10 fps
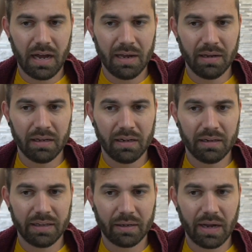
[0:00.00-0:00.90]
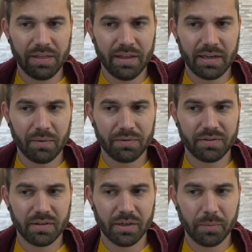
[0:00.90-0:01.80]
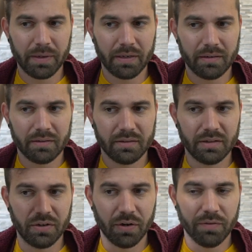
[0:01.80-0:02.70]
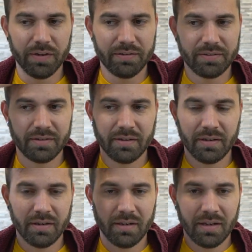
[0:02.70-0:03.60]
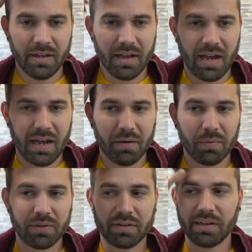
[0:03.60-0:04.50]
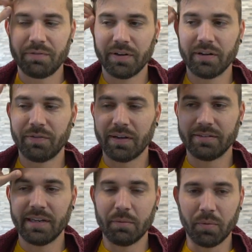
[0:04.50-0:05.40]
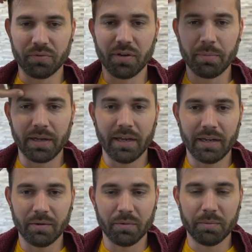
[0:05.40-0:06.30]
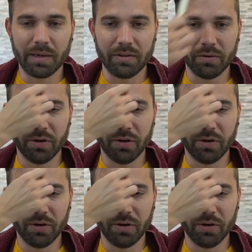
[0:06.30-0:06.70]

I like I think I was a little bit nervous. We were really quiet. Well, because I figured if I said what was on my head, it would make you